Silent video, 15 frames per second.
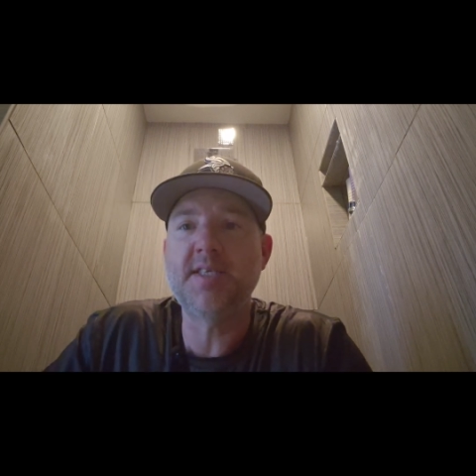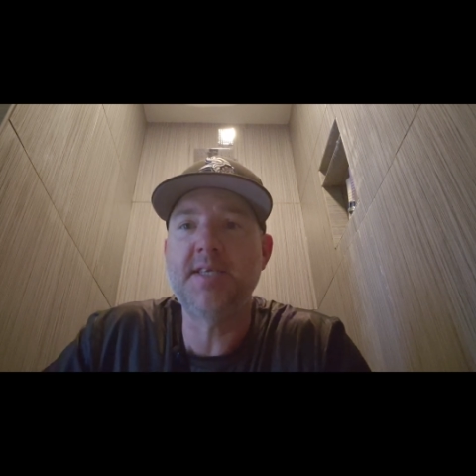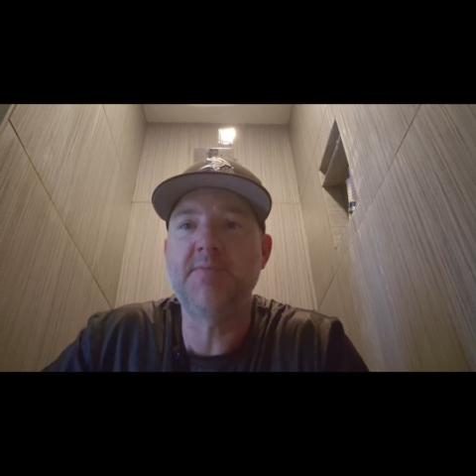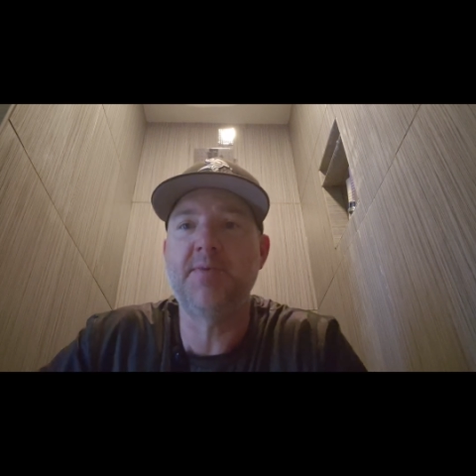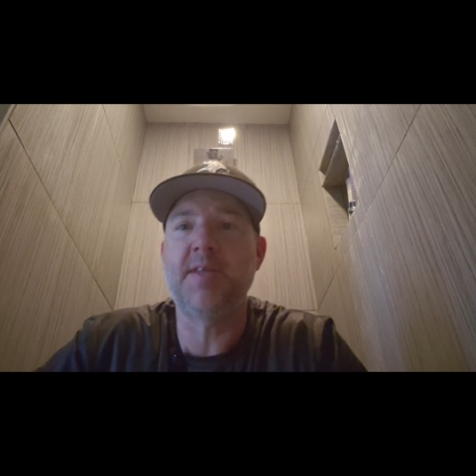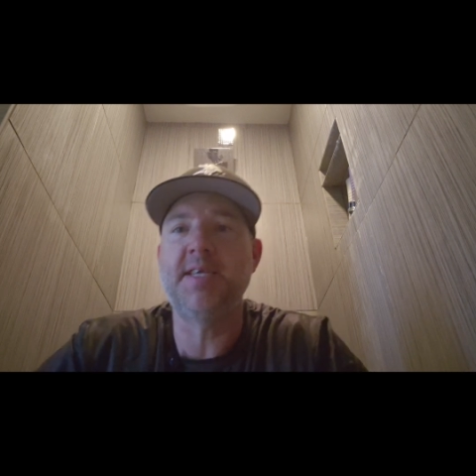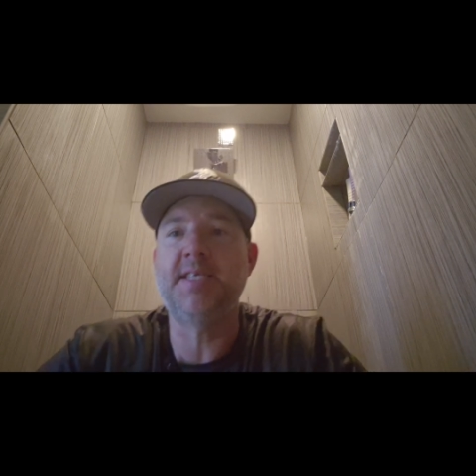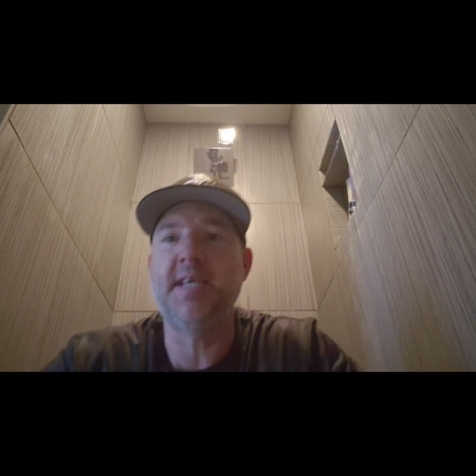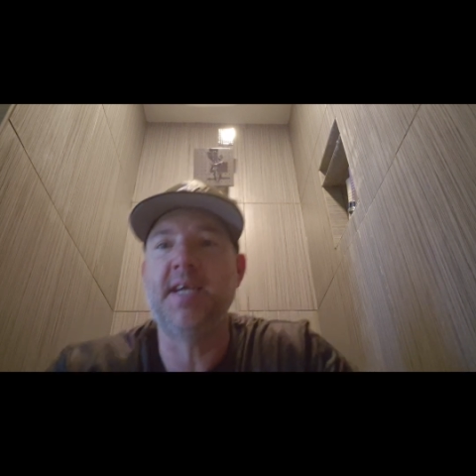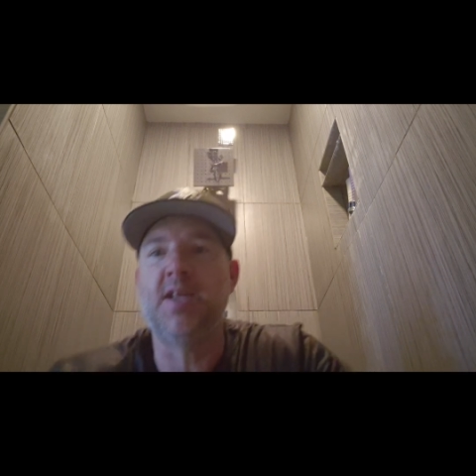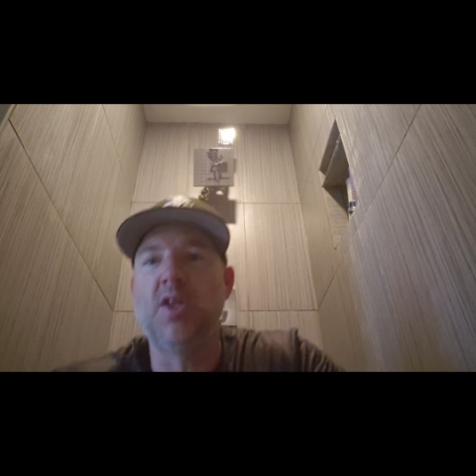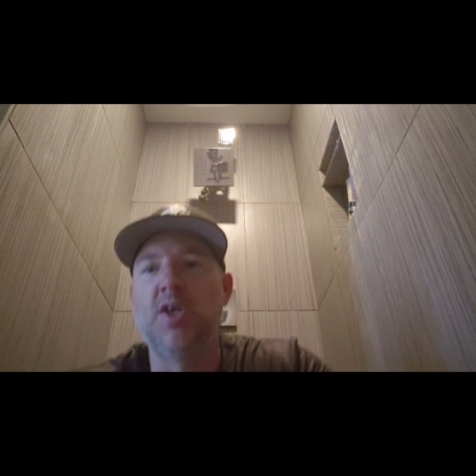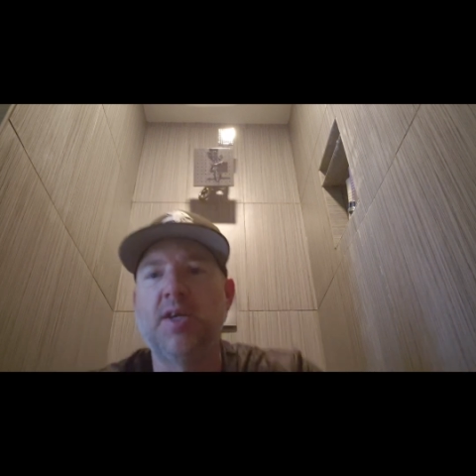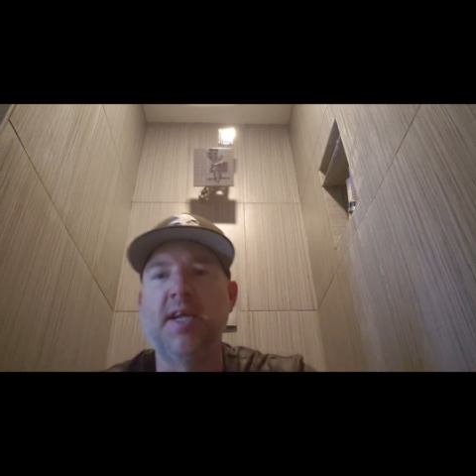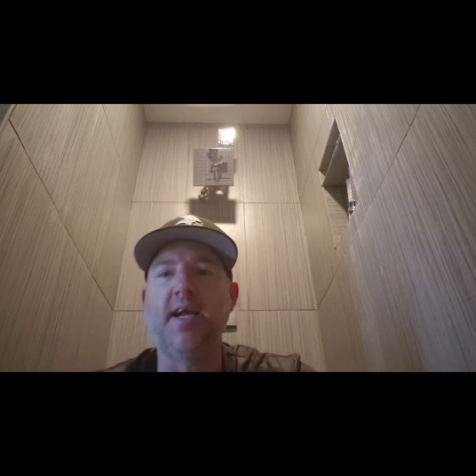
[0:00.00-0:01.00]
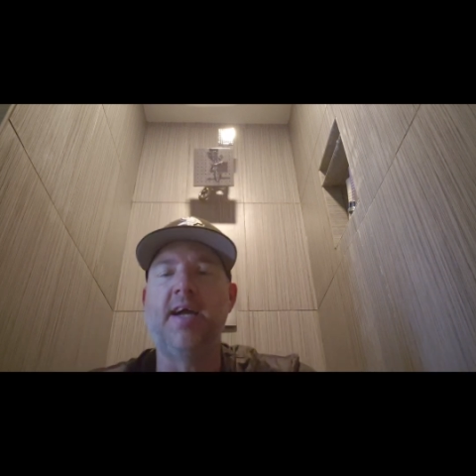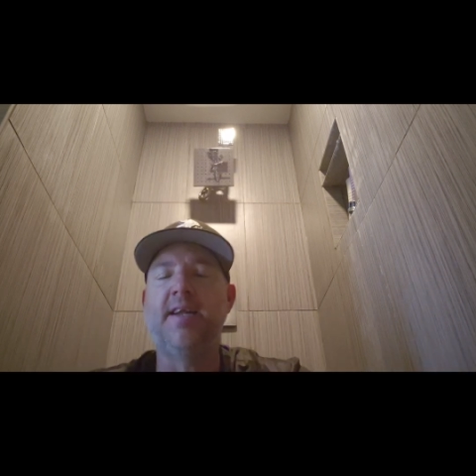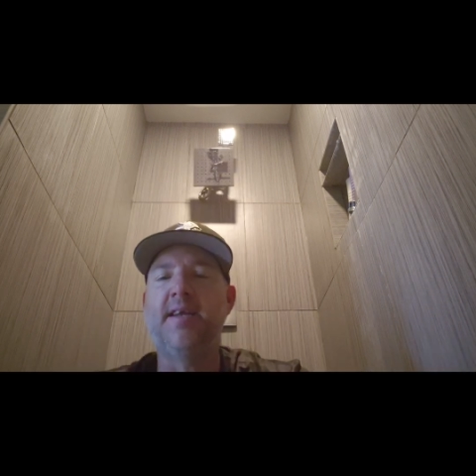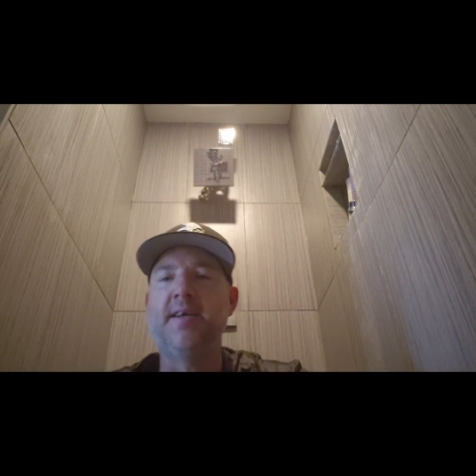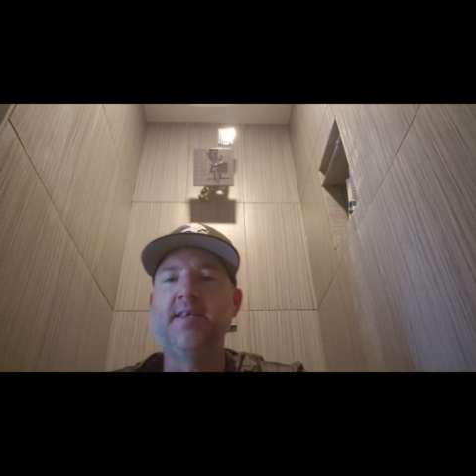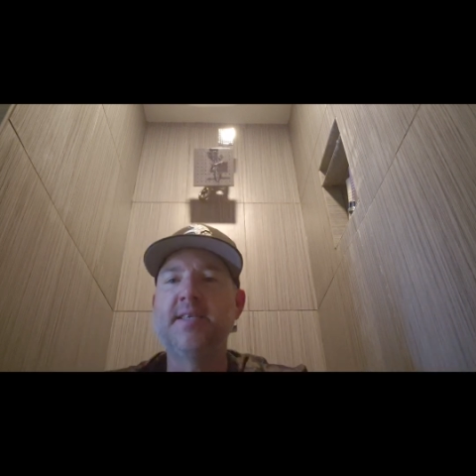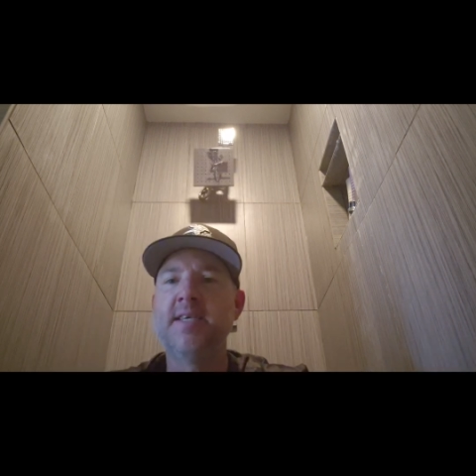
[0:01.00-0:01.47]
didn't really take a look at
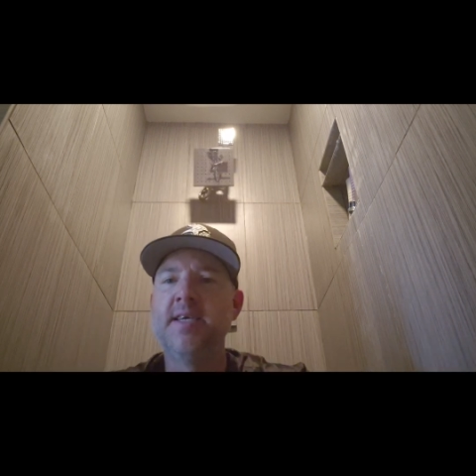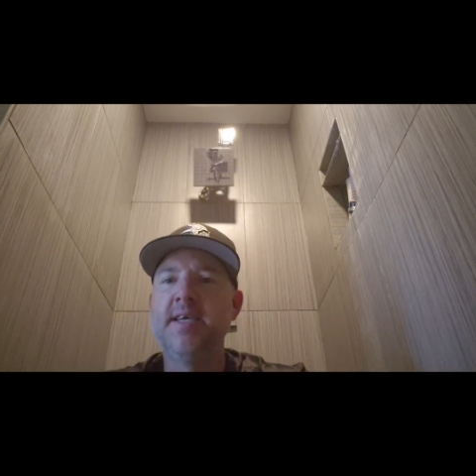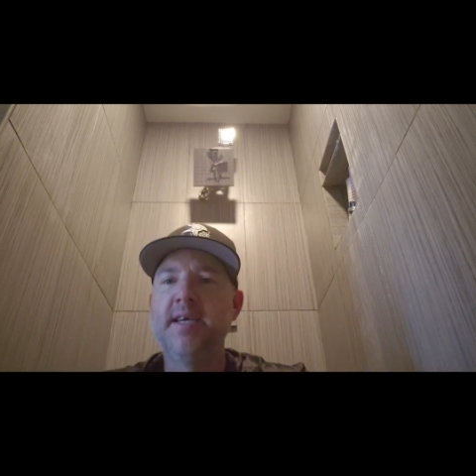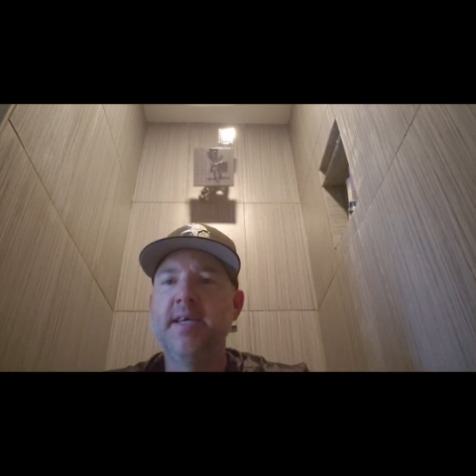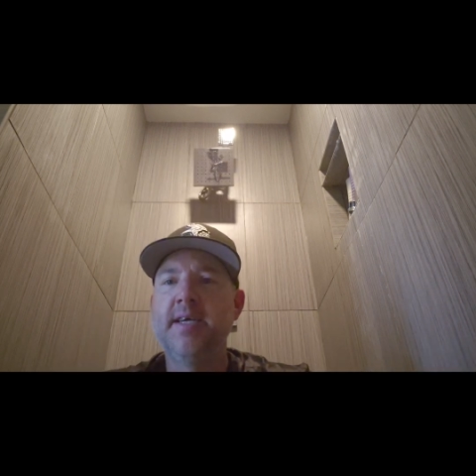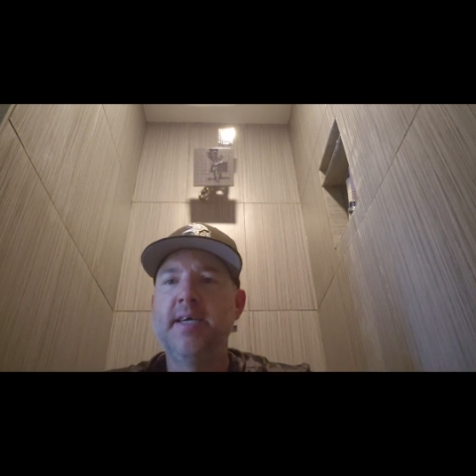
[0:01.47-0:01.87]
it.